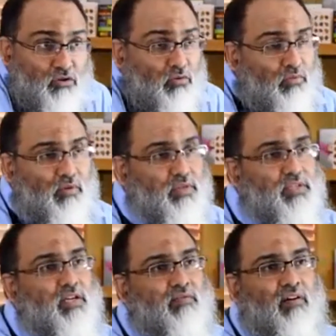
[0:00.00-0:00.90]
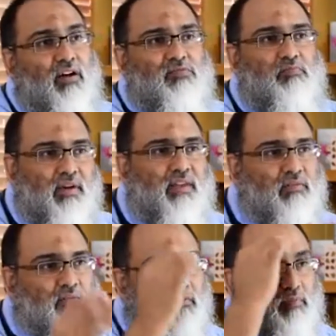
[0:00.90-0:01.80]
So we see a vast
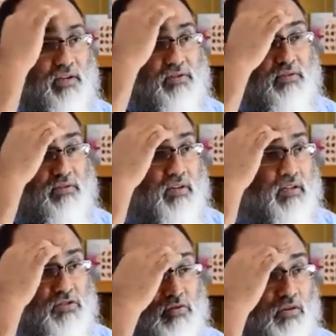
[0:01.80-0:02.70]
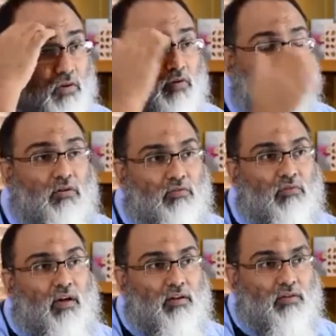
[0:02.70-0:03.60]
breadth of patients. It's not only
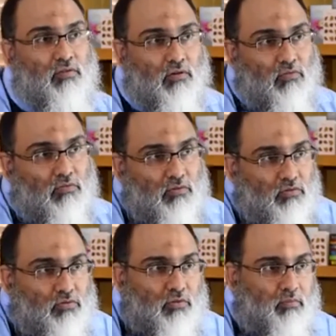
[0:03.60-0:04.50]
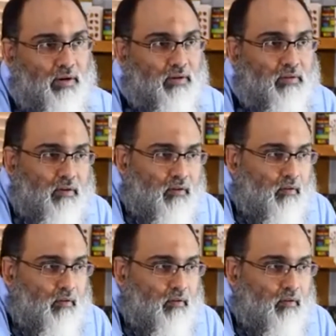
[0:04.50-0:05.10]
confined, to the brain.